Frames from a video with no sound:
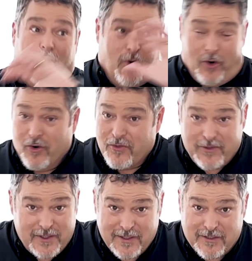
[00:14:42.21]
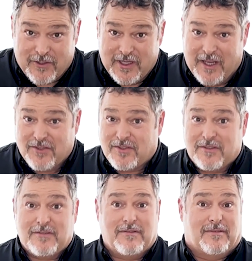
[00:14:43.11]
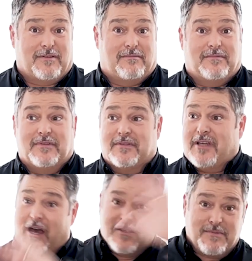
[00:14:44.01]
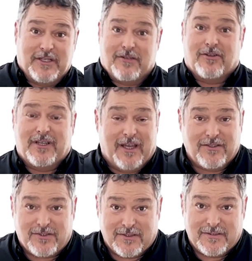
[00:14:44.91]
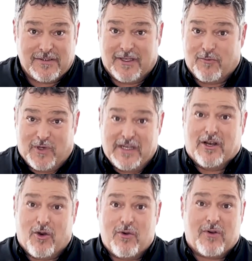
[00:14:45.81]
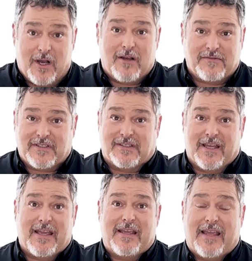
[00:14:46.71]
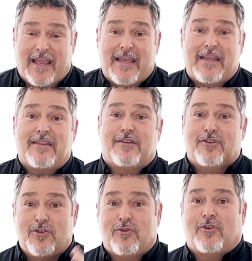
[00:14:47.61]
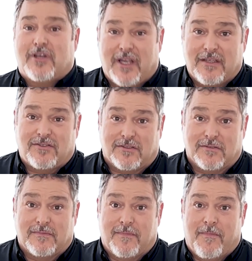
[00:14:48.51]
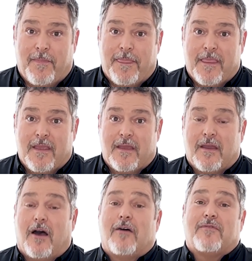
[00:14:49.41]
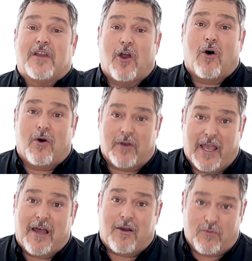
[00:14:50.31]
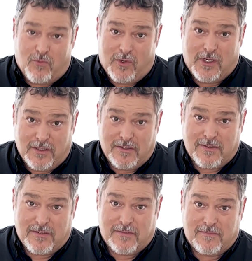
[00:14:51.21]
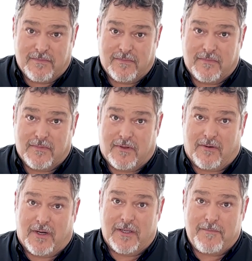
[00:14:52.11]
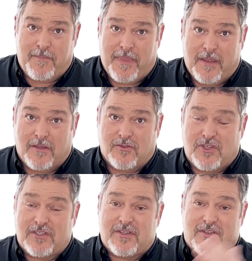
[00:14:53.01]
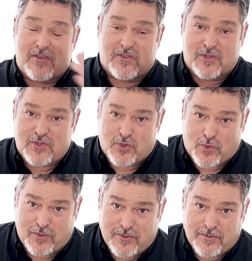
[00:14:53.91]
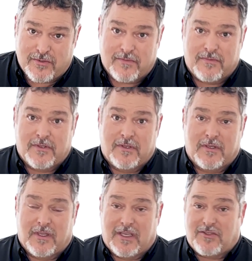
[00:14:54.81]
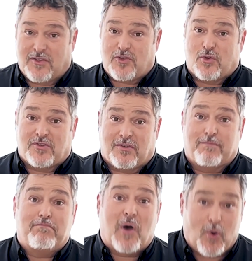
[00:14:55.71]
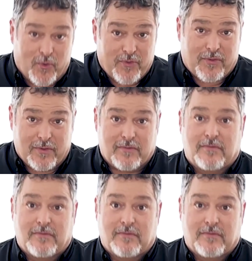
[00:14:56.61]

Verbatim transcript: earthly creation, the the cosmic creation that we know of today and the new creation of the called out ones. All right? Jesus is the source. He's the source of both.